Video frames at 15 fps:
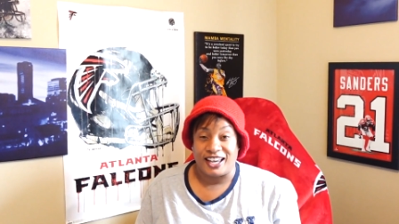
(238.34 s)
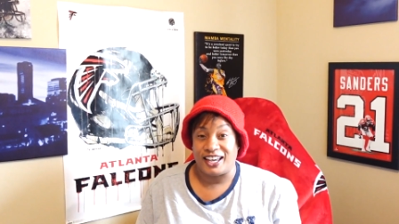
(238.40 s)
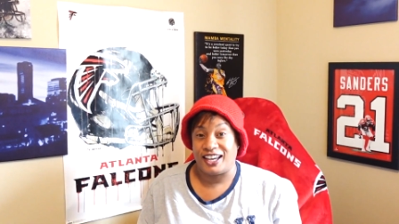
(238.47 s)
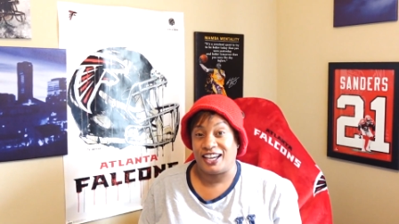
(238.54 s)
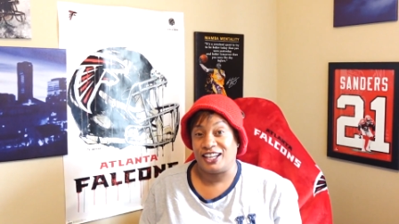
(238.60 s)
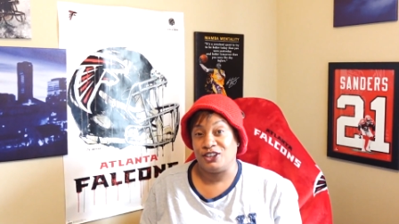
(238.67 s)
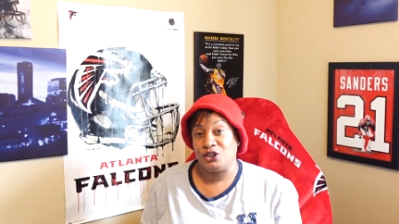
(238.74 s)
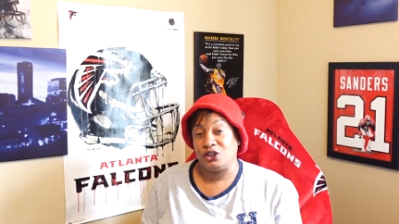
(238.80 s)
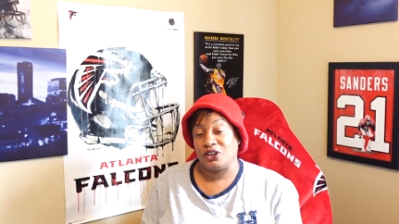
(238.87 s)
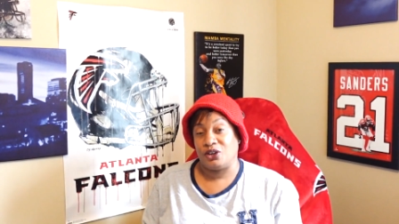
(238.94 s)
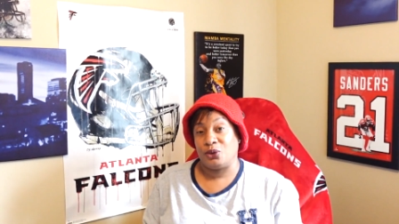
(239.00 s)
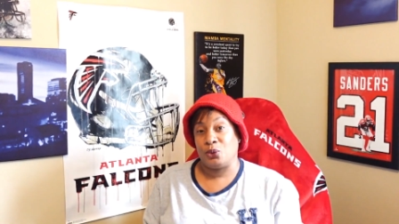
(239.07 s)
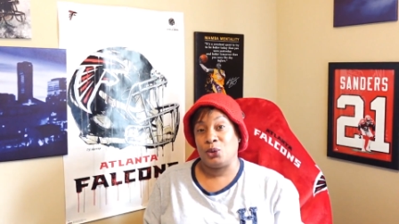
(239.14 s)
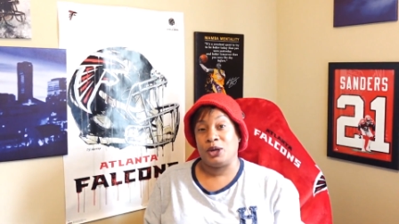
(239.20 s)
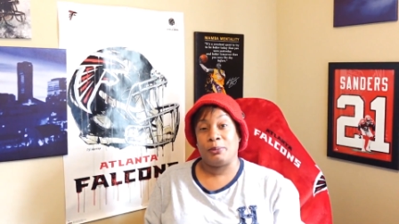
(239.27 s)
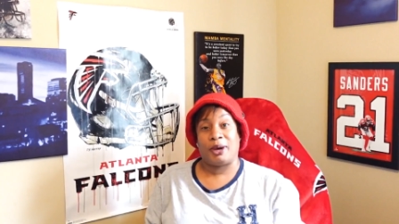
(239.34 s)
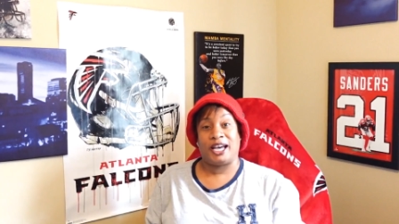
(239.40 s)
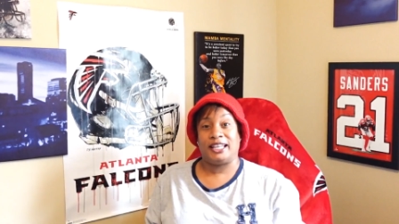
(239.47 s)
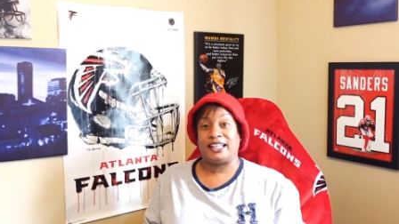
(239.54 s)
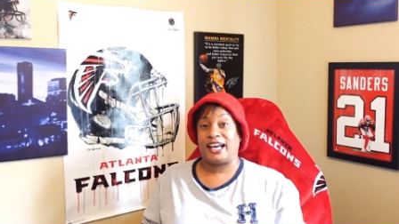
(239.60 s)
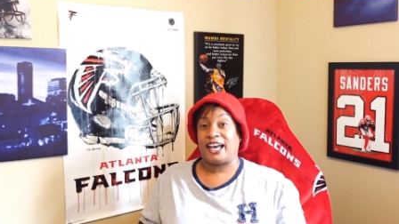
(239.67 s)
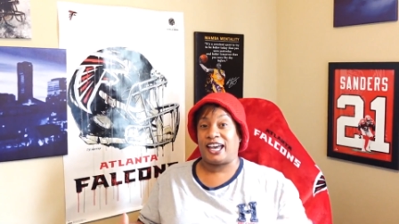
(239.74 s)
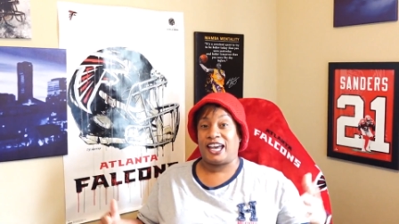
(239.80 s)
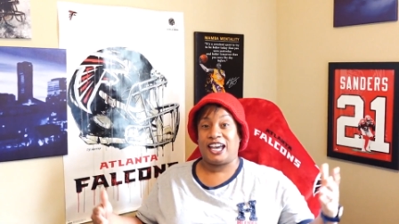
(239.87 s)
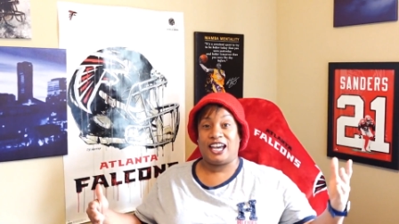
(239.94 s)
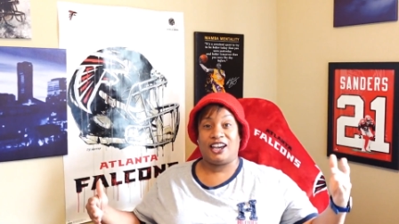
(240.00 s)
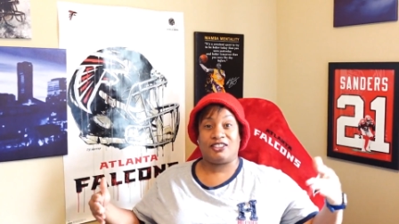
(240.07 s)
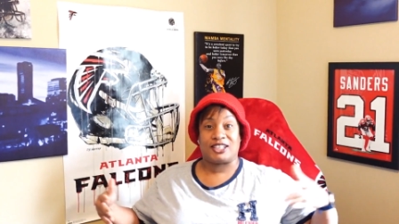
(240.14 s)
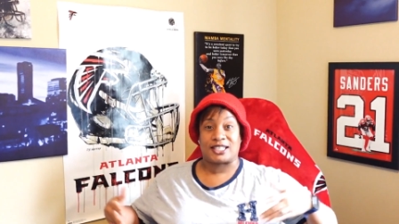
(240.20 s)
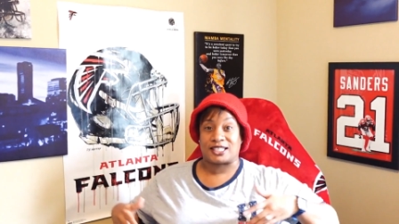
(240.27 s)
And, you know, we might not
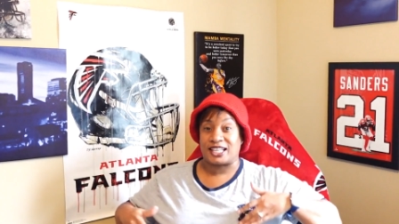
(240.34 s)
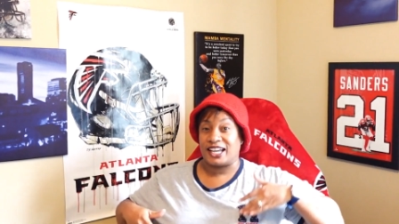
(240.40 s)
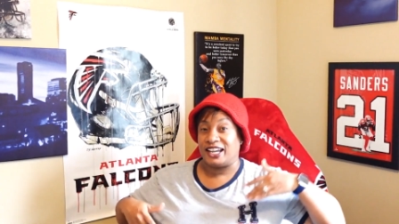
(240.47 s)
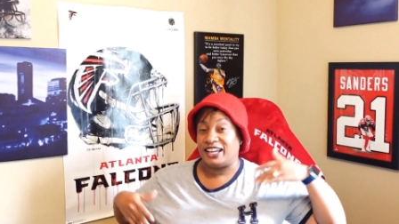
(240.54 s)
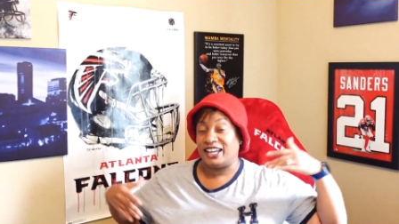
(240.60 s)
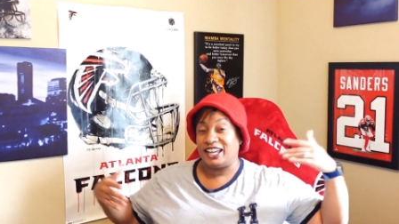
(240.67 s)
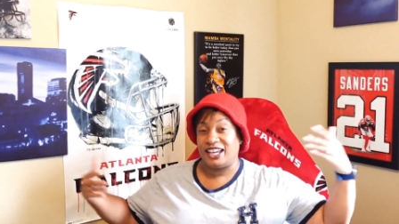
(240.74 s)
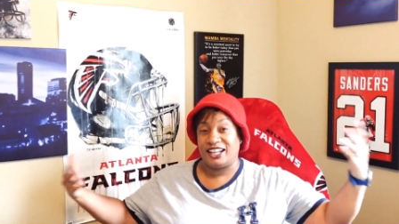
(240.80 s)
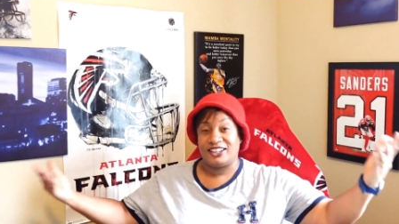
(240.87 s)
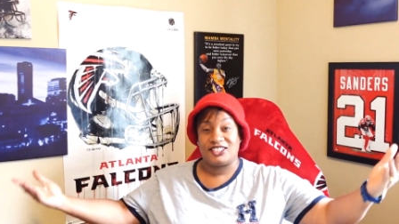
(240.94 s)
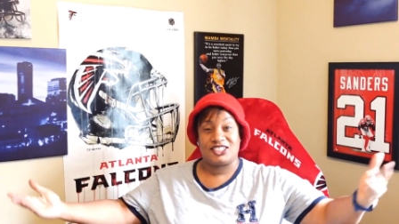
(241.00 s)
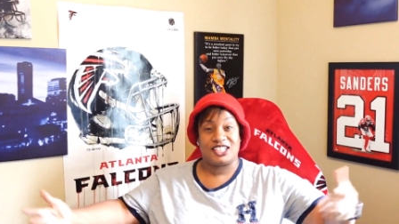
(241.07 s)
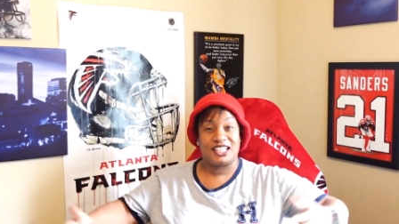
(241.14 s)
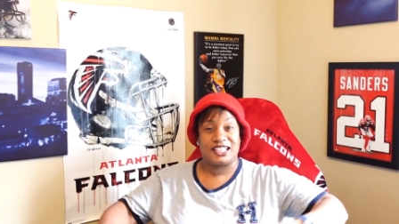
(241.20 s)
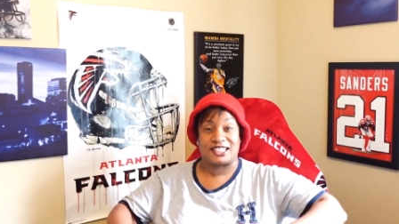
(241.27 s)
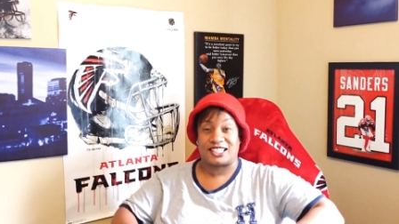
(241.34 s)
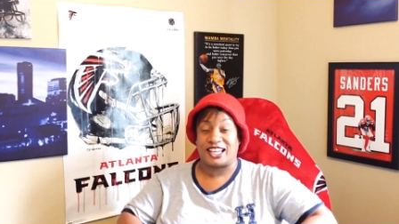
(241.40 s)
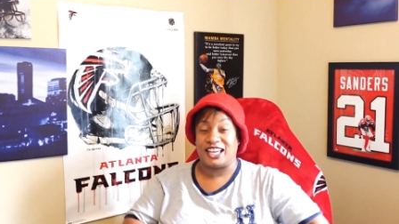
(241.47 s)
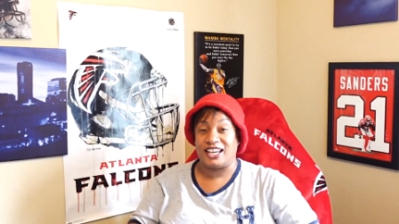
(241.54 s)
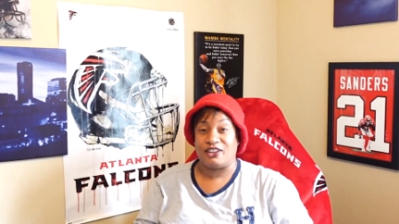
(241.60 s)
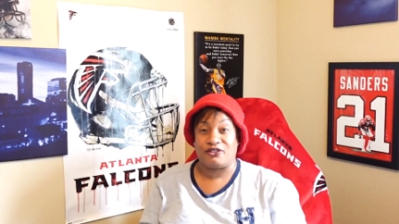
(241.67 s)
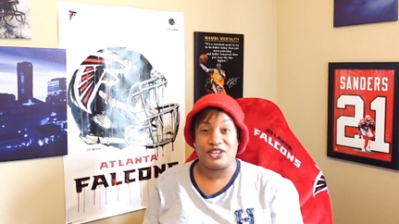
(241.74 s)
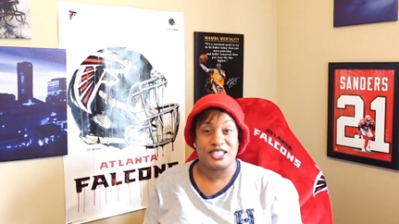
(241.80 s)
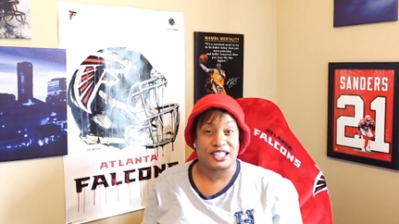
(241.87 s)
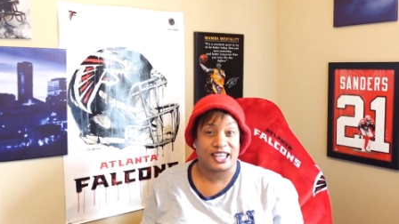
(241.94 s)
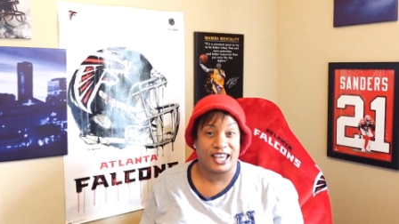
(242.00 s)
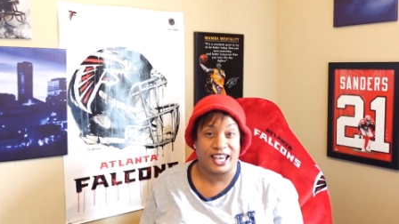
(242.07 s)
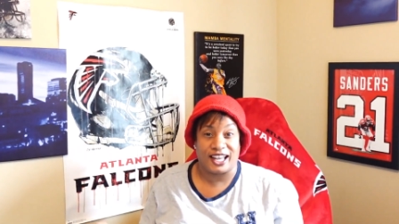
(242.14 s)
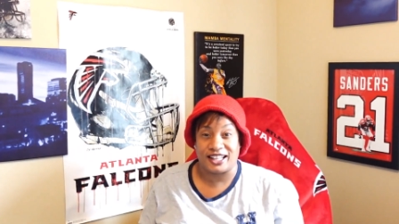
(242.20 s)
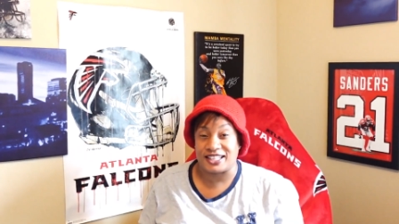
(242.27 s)
have the same energy, the same
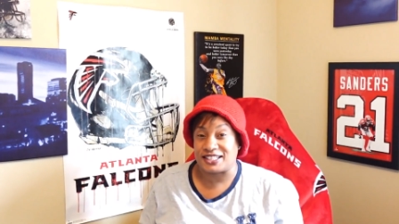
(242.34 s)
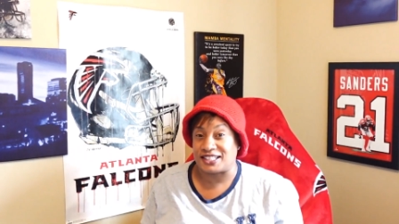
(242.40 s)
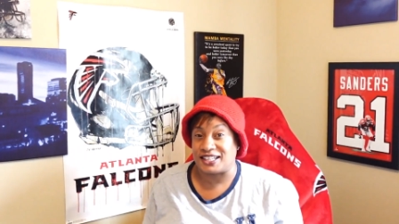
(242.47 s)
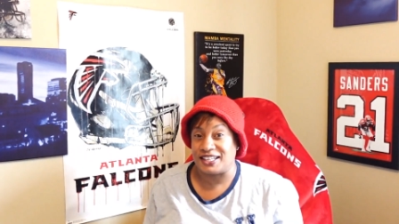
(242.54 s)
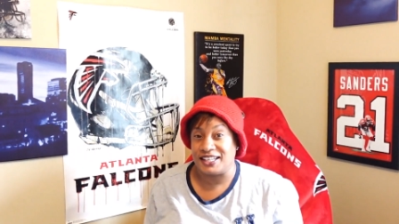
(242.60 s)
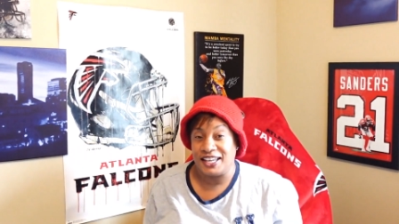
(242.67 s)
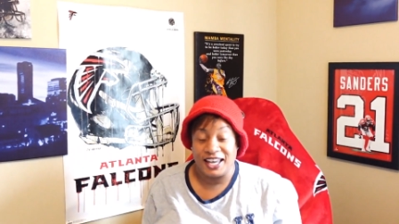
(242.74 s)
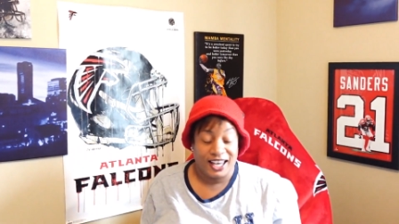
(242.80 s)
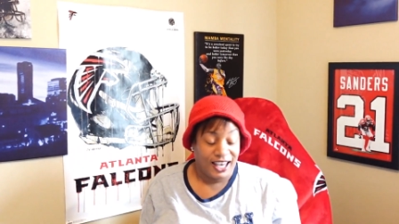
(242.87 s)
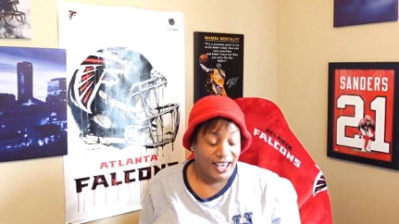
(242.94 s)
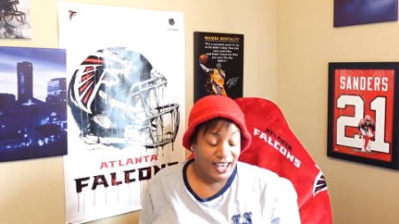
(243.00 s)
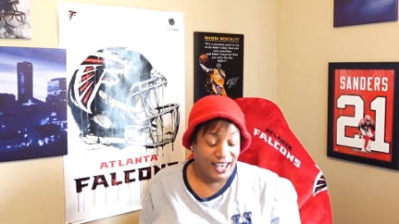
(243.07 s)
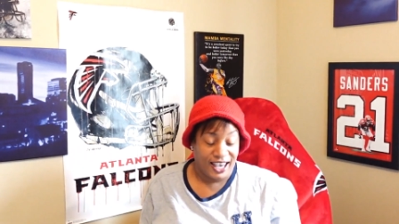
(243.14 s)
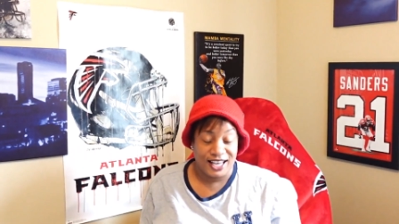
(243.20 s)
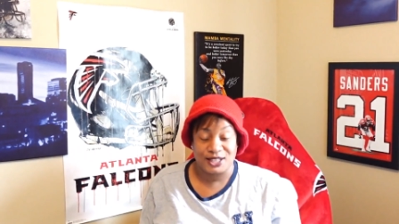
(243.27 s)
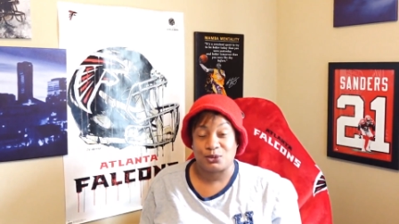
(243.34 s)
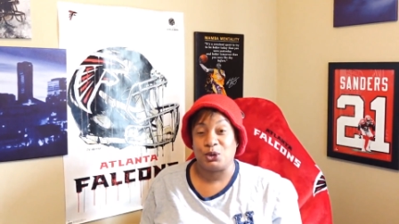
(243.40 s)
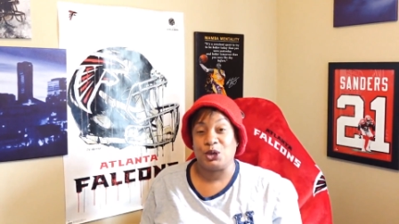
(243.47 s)
physicality as